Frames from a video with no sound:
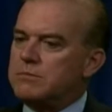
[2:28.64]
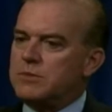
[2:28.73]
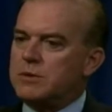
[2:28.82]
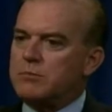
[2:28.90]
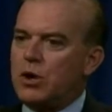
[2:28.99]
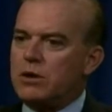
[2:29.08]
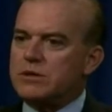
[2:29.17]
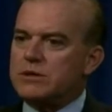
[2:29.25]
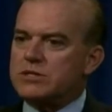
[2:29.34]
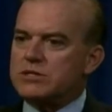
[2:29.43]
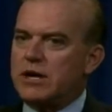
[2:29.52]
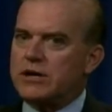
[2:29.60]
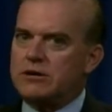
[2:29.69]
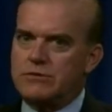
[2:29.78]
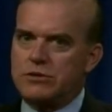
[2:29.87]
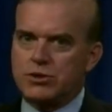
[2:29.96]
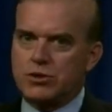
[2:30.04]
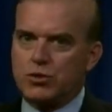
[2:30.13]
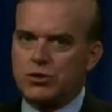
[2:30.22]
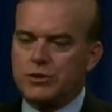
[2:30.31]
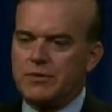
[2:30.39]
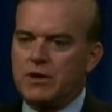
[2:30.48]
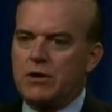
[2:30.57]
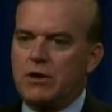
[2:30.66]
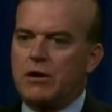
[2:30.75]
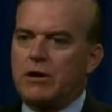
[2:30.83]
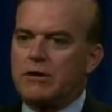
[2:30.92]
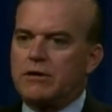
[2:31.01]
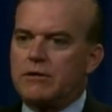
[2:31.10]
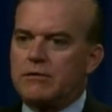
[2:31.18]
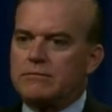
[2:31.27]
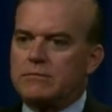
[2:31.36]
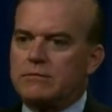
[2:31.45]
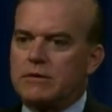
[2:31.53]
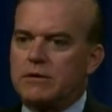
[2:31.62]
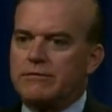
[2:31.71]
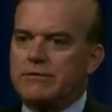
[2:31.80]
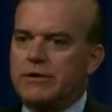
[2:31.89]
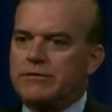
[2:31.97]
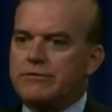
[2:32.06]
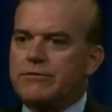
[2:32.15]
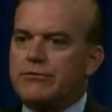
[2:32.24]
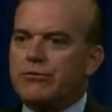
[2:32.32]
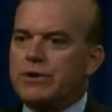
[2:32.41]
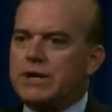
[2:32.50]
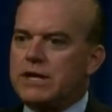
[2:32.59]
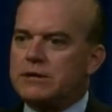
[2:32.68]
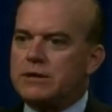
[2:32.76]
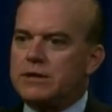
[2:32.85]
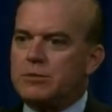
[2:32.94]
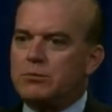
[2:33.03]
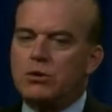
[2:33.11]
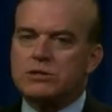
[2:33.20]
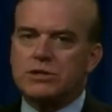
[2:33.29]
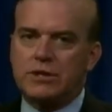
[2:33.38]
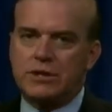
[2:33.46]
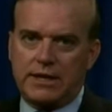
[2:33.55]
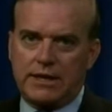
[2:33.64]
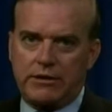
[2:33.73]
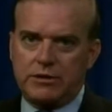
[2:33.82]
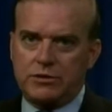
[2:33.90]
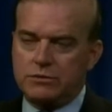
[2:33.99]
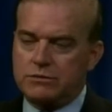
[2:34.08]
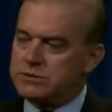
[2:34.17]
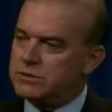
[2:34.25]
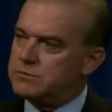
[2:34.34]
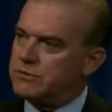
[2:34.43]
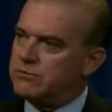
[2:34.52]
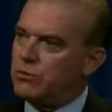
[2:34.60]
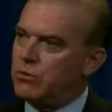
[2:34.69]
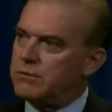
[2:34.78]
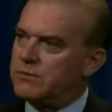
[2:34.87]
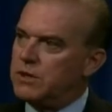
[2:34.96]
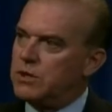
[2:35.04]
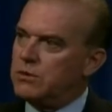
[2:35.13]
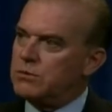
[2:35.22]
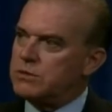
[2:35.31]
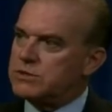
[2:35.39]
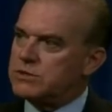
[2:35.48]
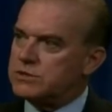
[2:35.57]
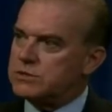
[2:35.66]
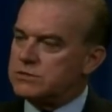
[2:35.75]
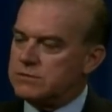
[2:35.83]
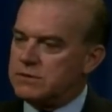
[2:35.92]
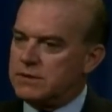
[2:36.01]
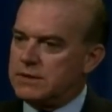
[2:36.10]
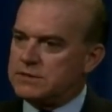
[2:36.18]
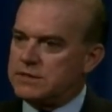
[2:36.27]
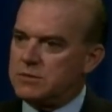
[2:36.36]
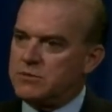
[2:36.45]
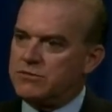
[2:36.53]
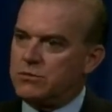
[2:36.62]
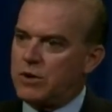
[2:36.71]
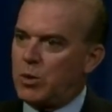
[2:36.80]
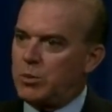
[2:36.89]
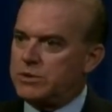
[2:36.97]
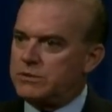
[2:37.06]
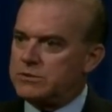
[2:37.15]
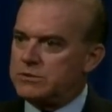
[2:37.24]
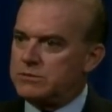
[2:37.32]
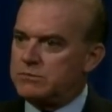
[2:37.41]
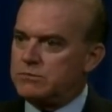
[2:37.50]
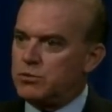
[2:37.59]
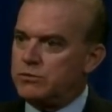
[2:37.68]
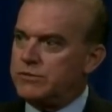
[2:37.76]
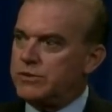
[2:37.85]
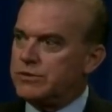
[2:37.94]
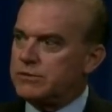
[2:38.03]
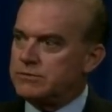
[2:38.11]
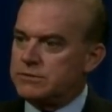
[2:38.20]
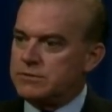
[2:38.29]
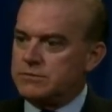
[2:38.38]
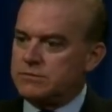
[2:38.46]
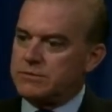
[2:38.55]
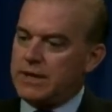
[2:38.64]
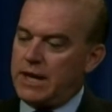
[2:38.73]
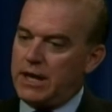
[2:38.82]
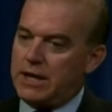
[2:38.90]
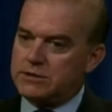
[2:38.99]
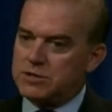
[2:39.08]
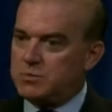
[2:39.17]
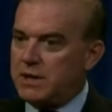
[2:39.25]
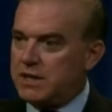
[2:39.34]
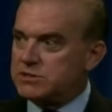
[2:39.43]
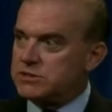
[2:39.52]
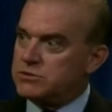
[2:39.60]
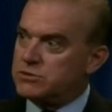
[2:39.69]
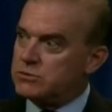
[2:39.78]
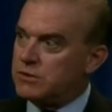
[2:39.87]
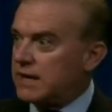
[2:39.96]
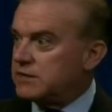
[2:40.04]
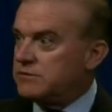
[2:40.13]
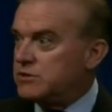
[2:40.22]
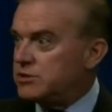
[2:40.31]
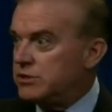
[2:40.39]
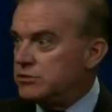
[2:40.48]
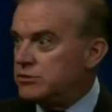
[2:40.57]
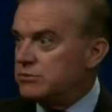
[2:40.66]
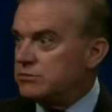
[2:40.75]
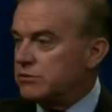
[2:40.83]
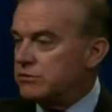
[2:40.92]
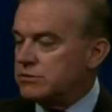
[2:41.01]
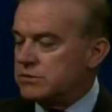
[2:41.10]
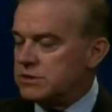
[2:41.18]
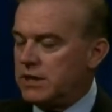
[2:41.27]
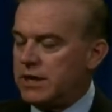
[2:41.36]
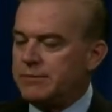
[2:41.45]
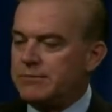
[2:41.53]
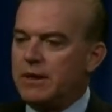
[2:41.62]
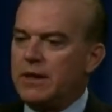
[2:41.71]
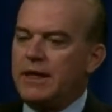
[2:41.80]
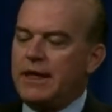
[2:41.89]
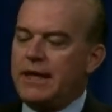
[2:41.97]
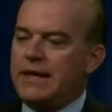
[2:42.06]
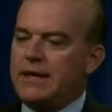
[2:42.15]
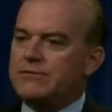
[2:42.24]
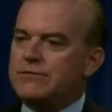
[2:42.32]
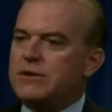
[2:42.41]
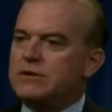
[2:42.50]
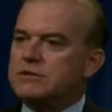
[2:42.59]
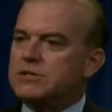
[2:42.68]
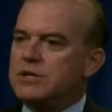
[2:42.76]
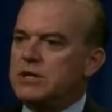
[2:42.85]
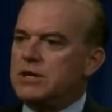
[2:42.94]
the ball and the socket of your shoulder are very free in the motion that they allow you to perform, which is, as I said before, helping you to move your hand in space to do activities you need to do during the day. If there's